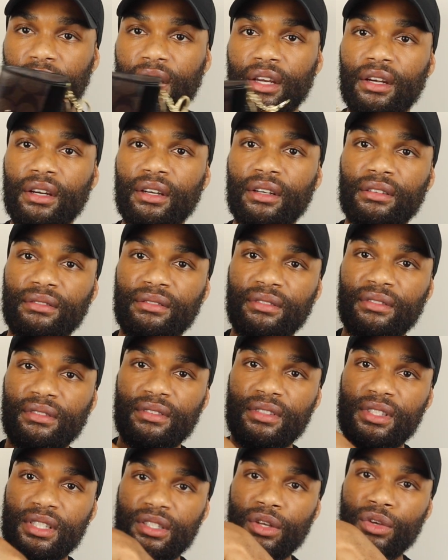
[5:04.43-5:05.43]
there
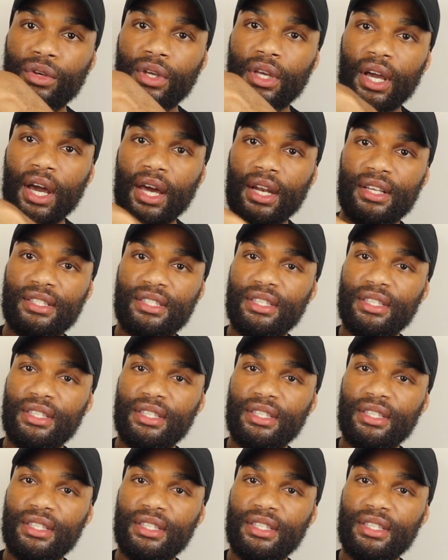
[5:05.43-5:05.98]
just so you can kind of